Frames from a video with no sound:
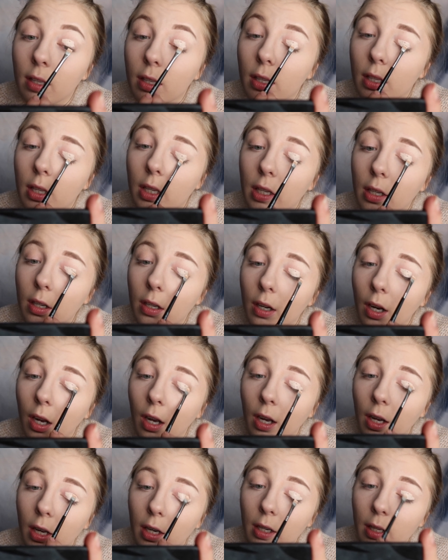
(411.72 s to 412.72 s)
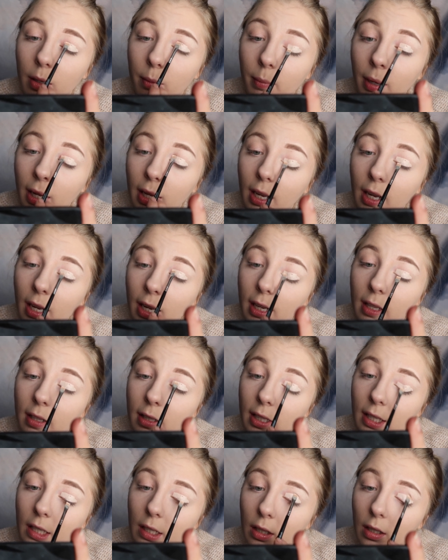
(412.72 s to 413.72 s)
here on my
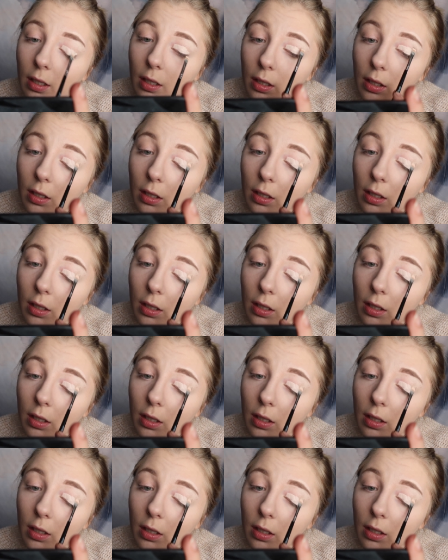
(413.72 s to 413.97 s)
eyelid.